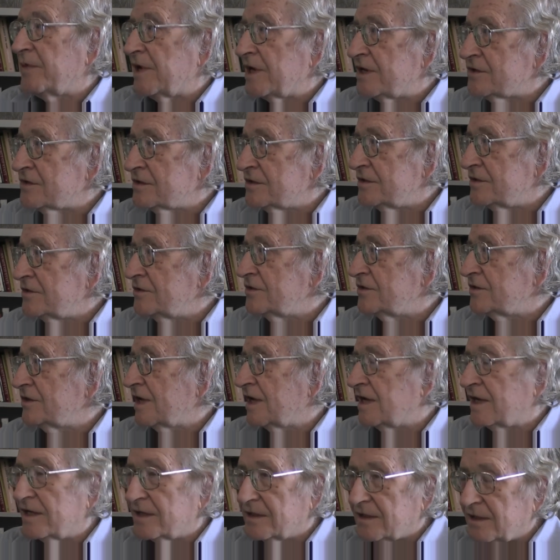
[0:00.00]
Peasants
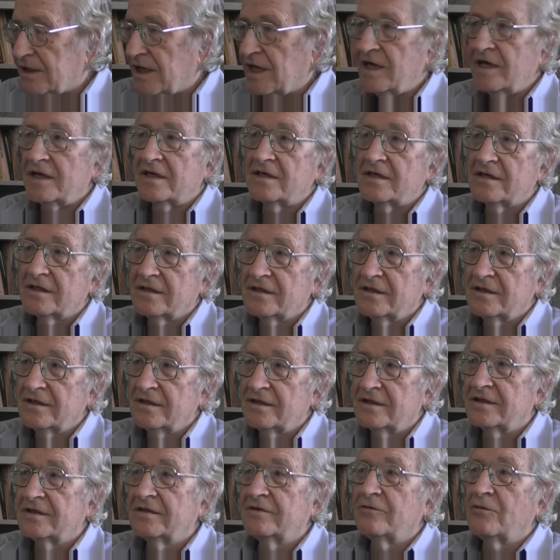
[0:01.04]
stay on the land.
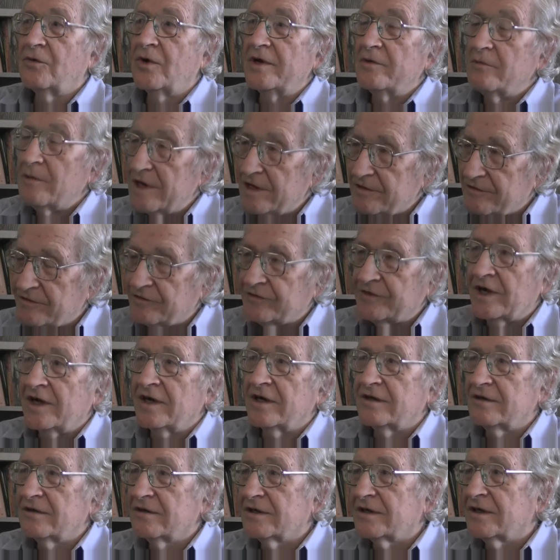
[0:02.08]
One wave of
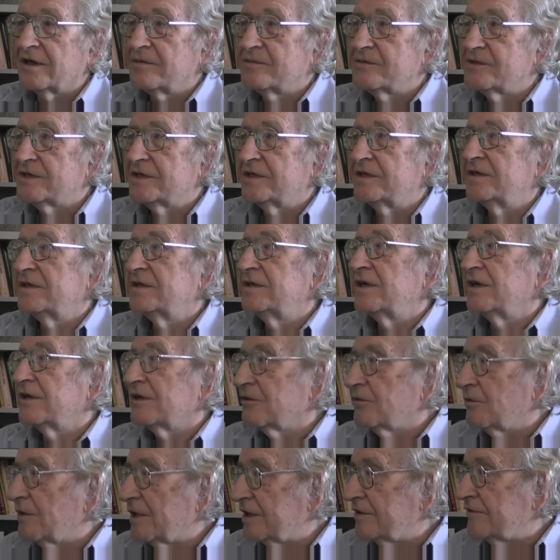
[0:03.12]
conqueror comes in,
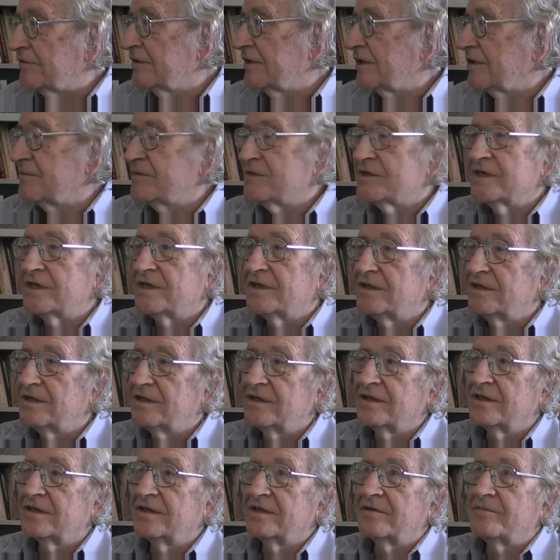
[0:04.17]
another wave comes
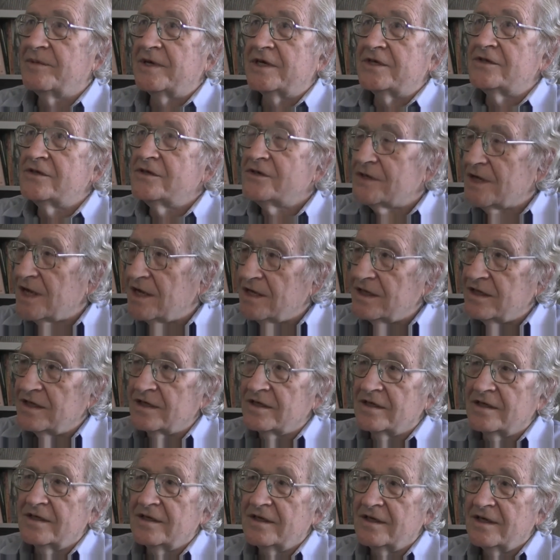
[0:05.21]
in, the peasants stay
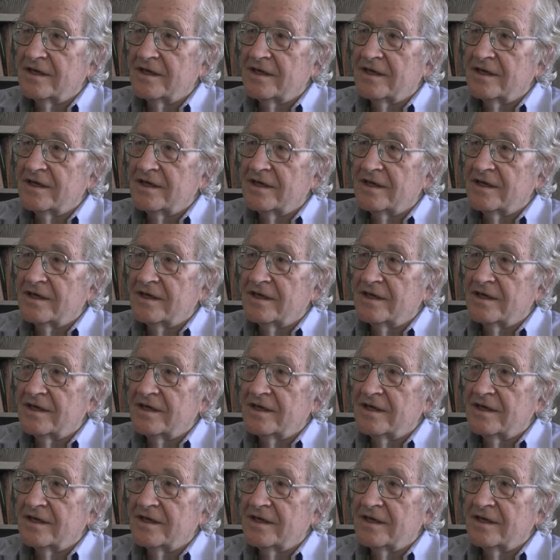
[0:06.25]
there.